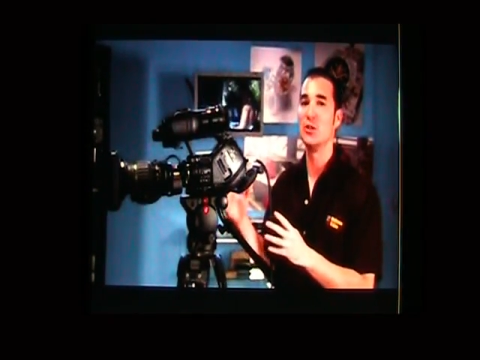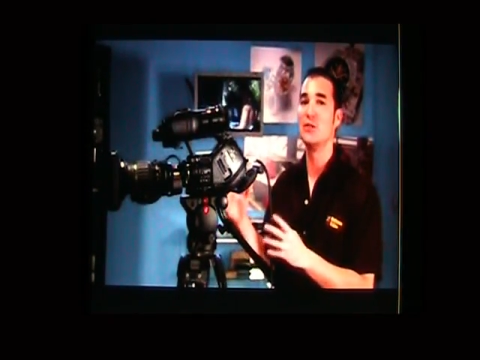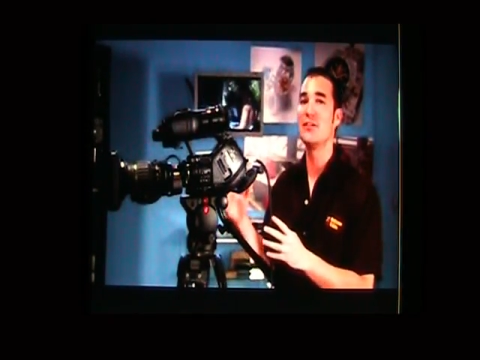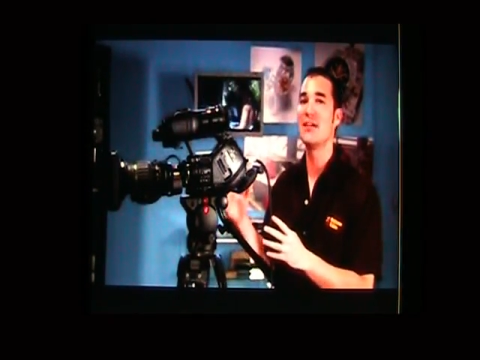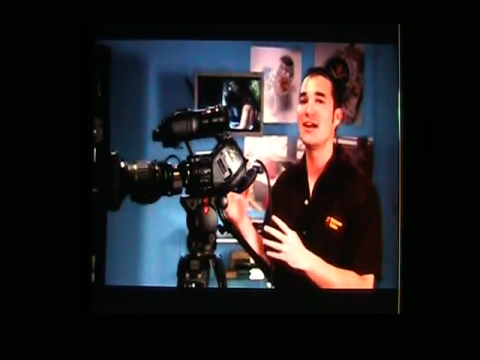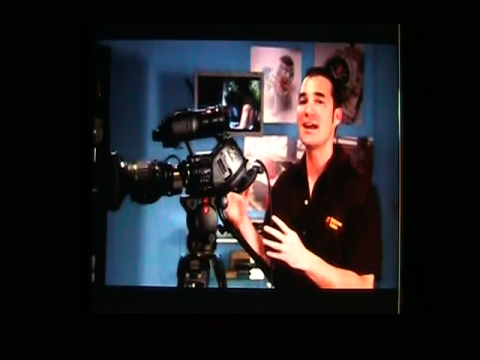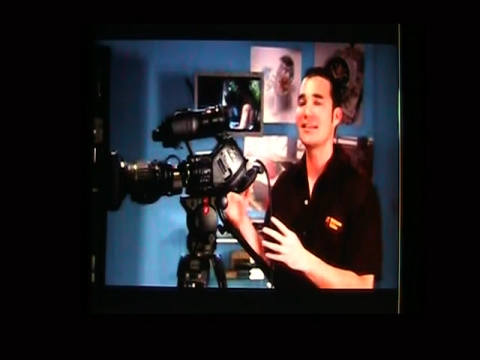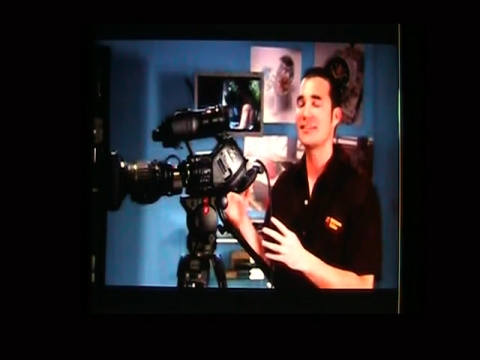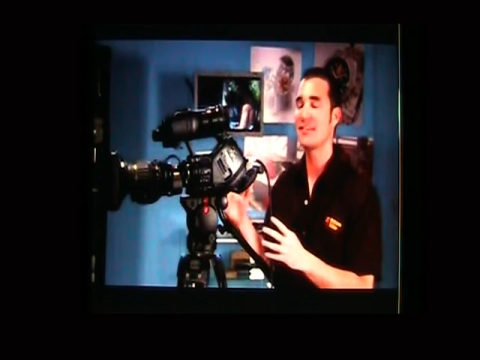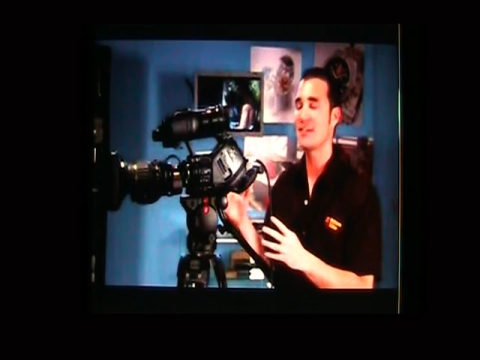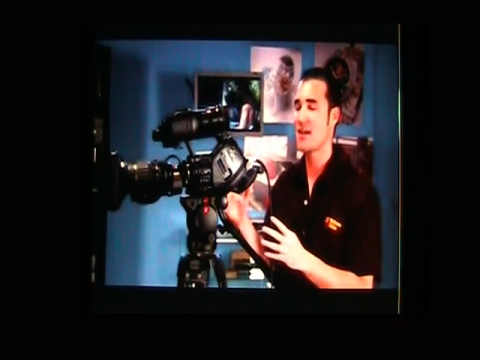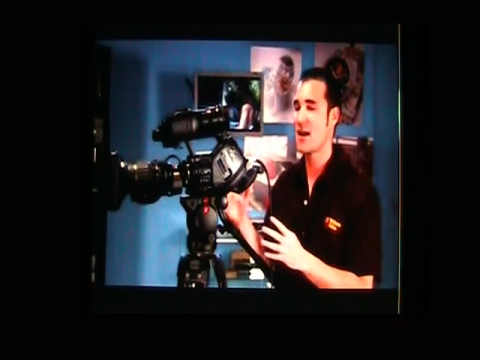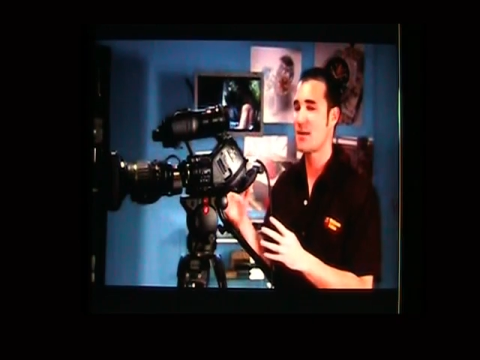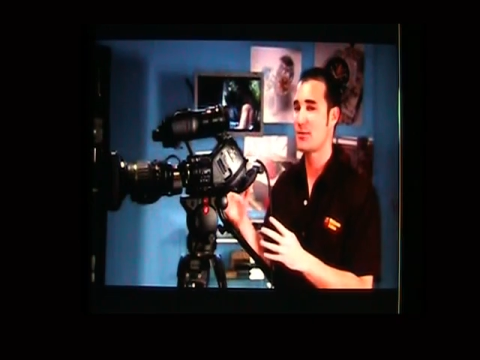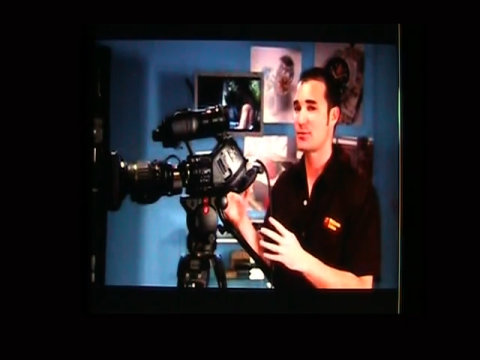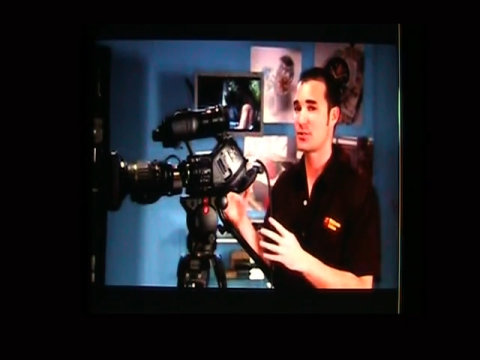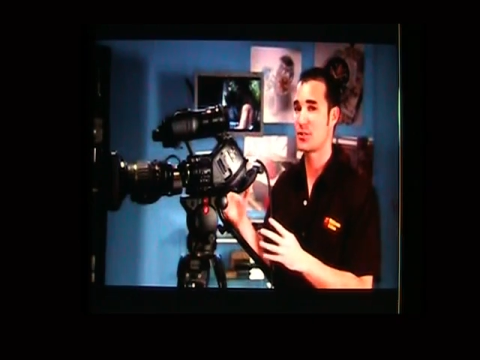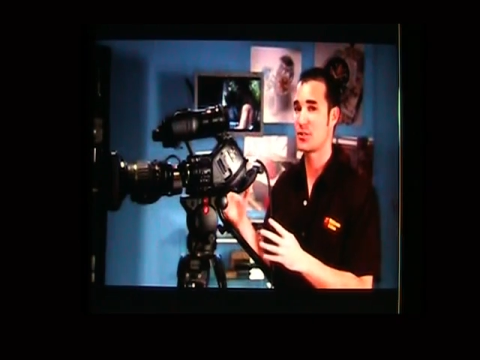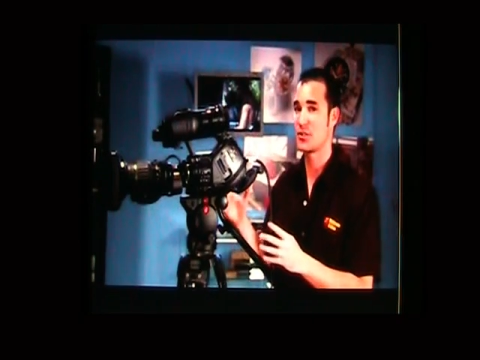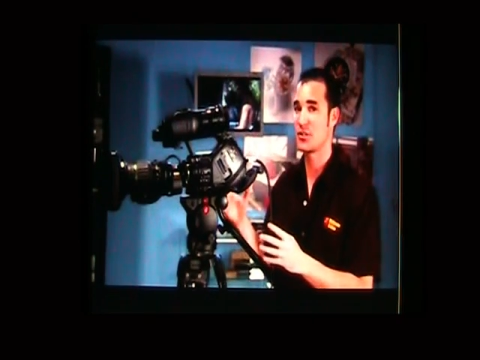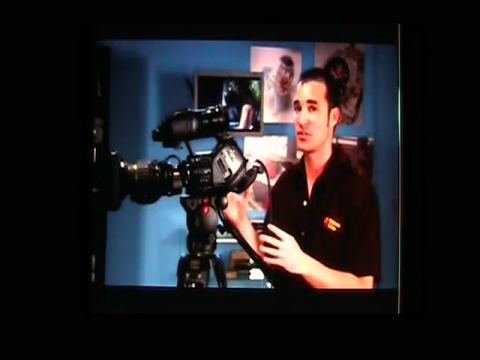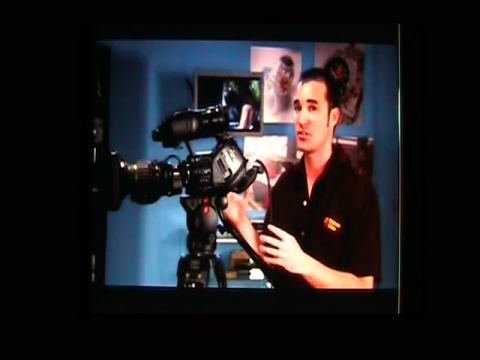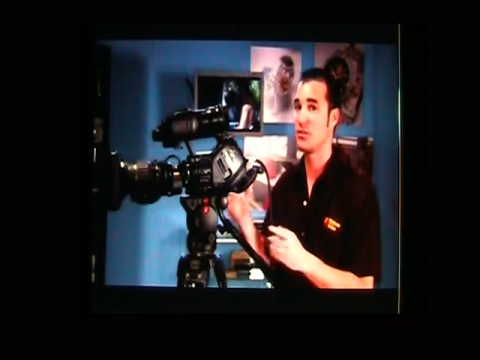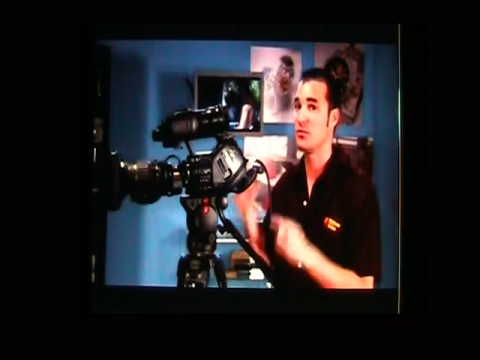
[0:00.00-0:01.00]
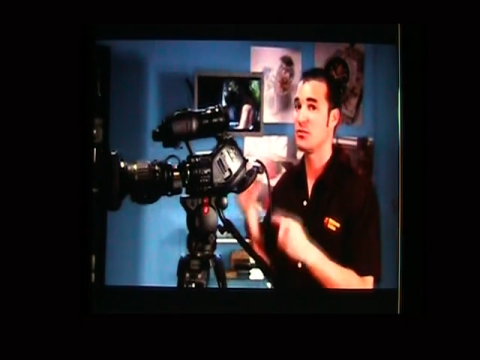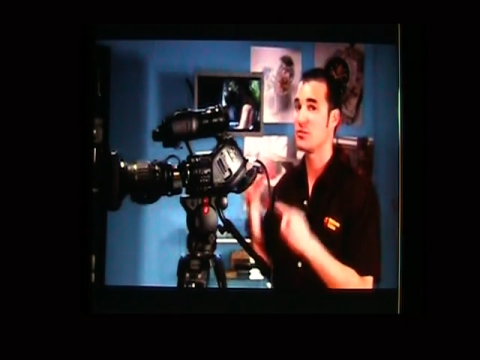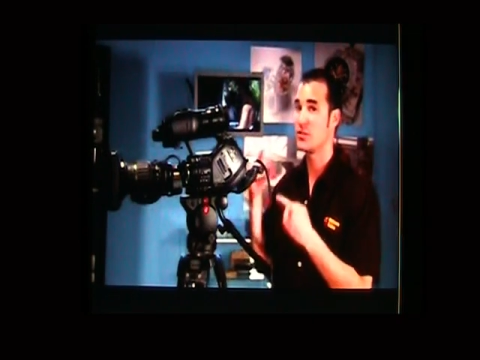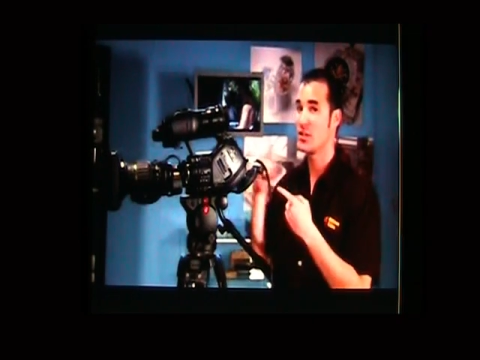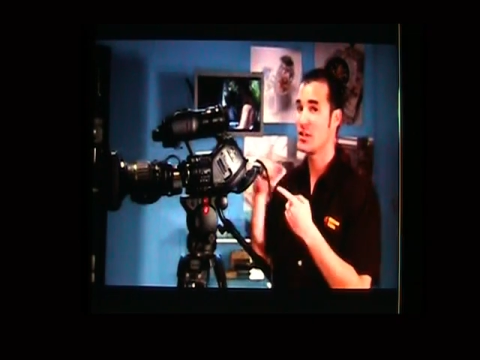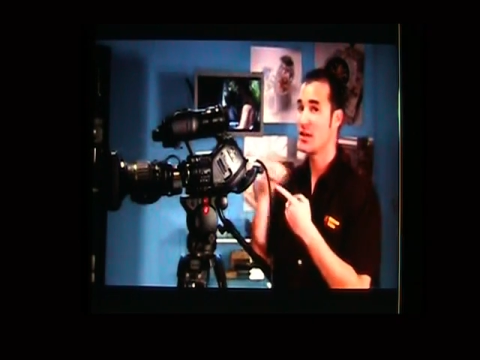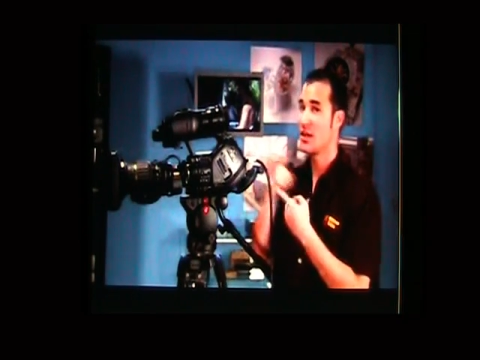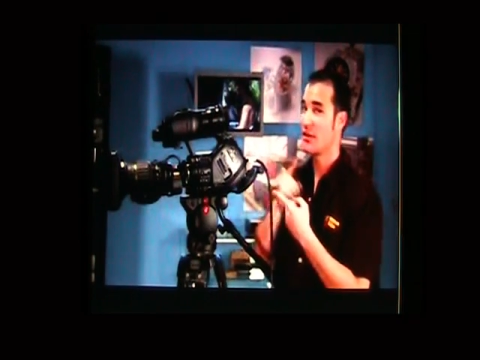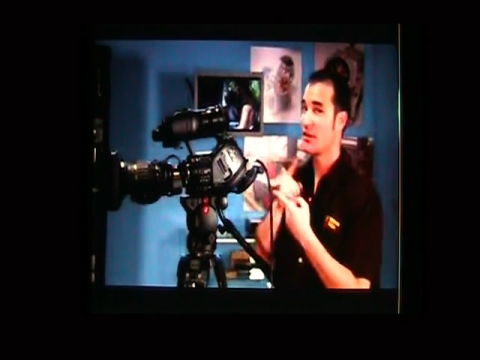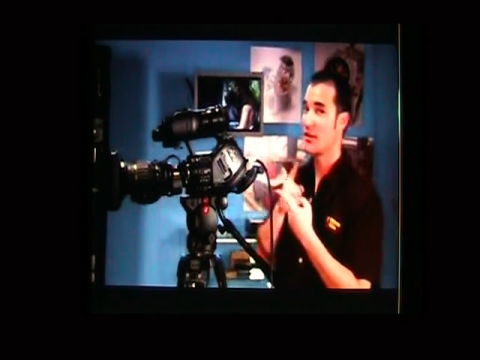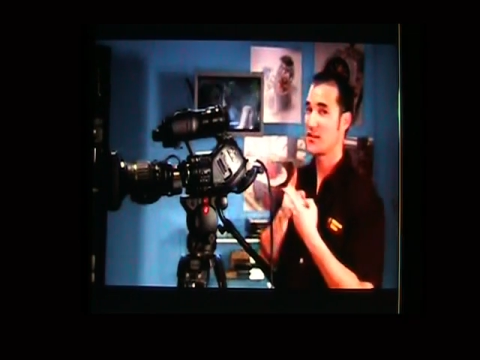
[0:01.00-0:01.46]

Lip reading: you've got the option to use